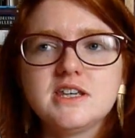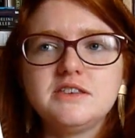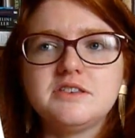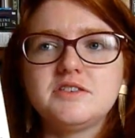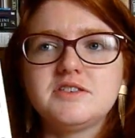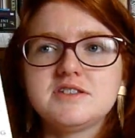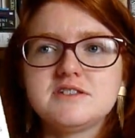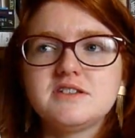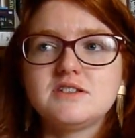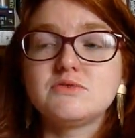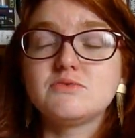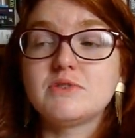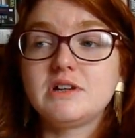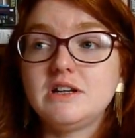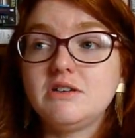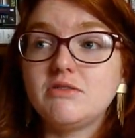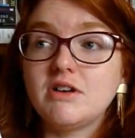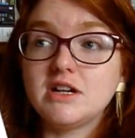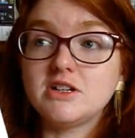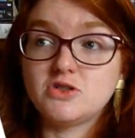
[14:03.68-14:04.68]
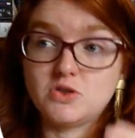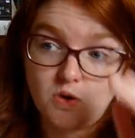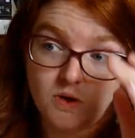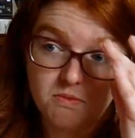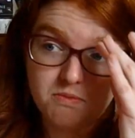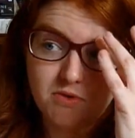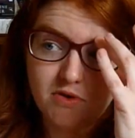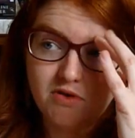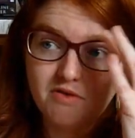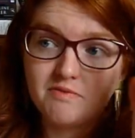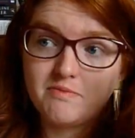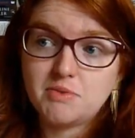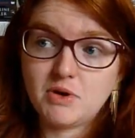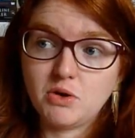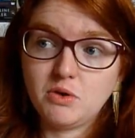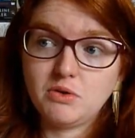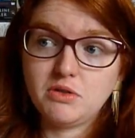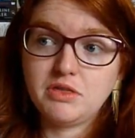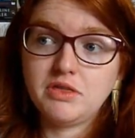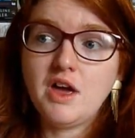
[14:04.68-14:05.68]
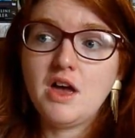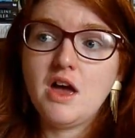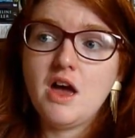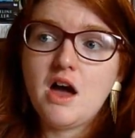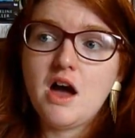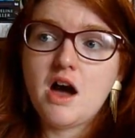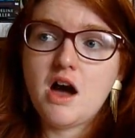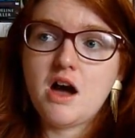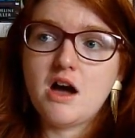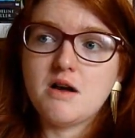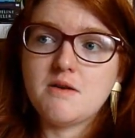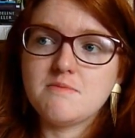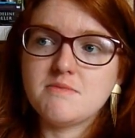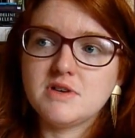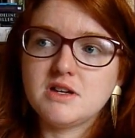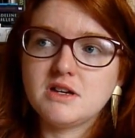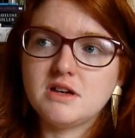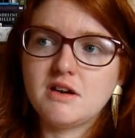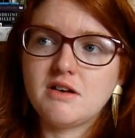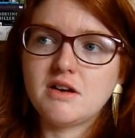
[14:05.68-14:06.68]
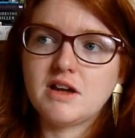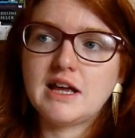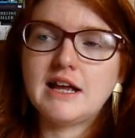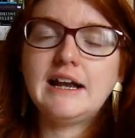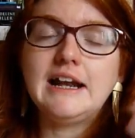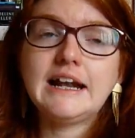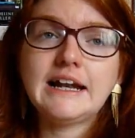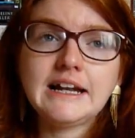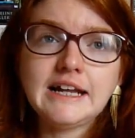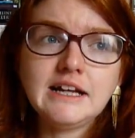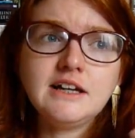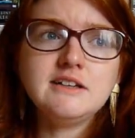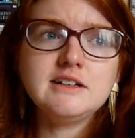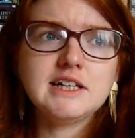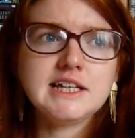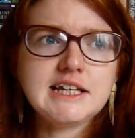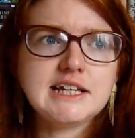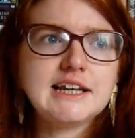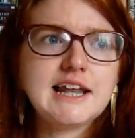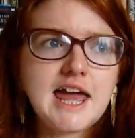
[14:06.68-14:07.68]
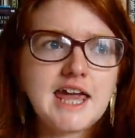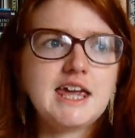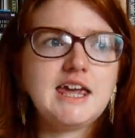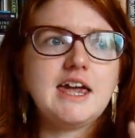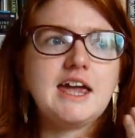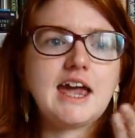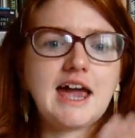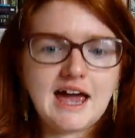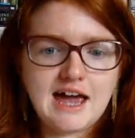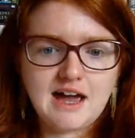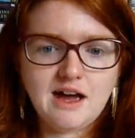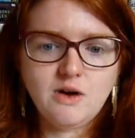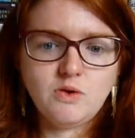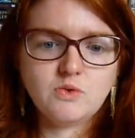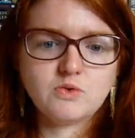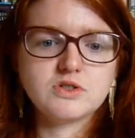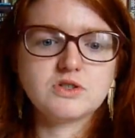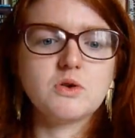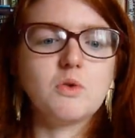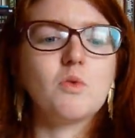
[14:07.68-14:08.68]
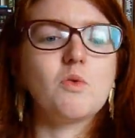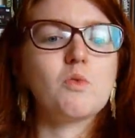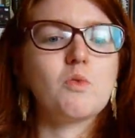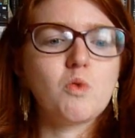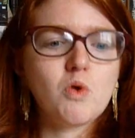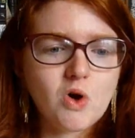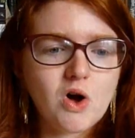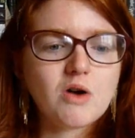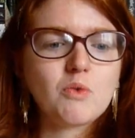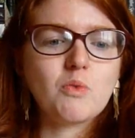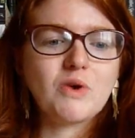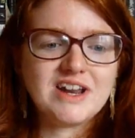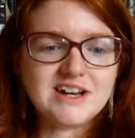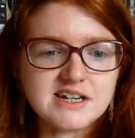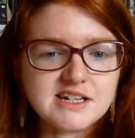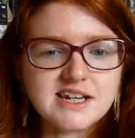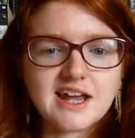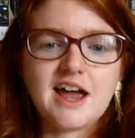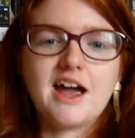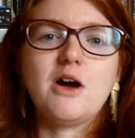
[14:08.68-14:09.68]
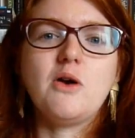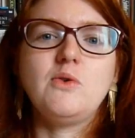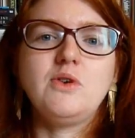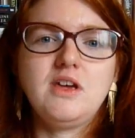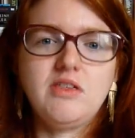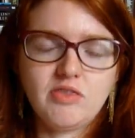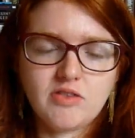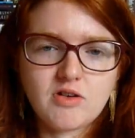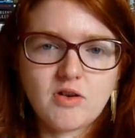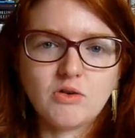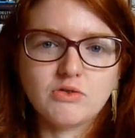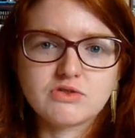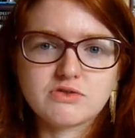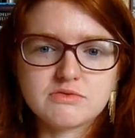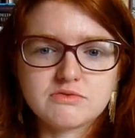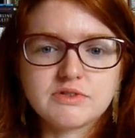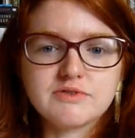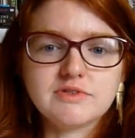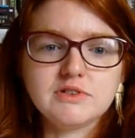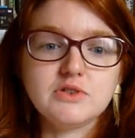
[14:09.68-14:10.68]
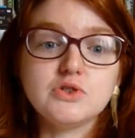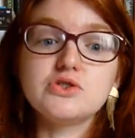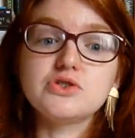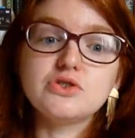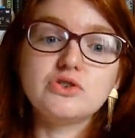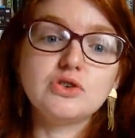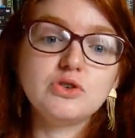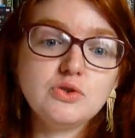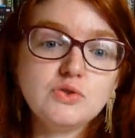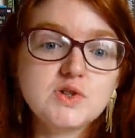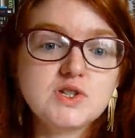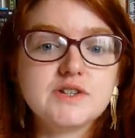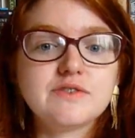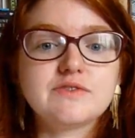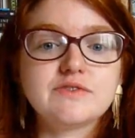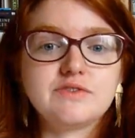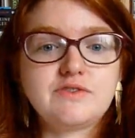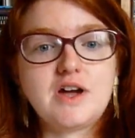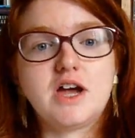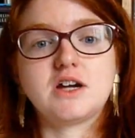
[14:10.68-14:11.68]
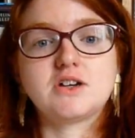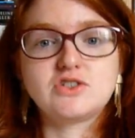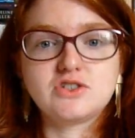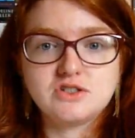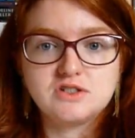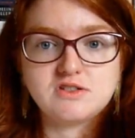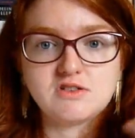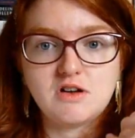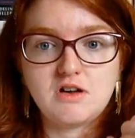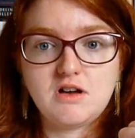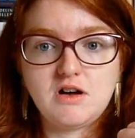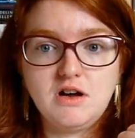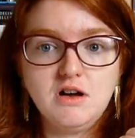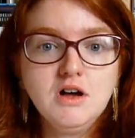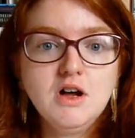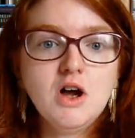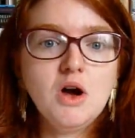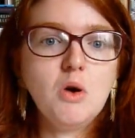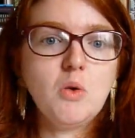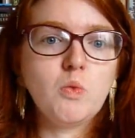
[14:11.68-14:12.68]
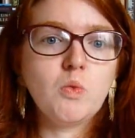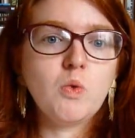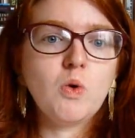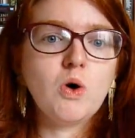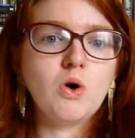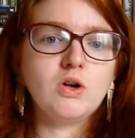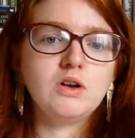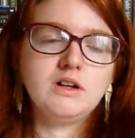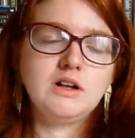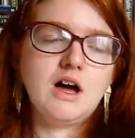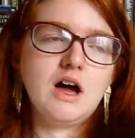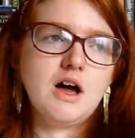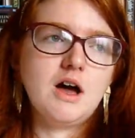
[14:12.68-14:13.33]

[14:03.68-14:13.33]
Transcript: think that this did a really great job of both clearly laying out what went down in the Cultural Revolution, who the different factions are, what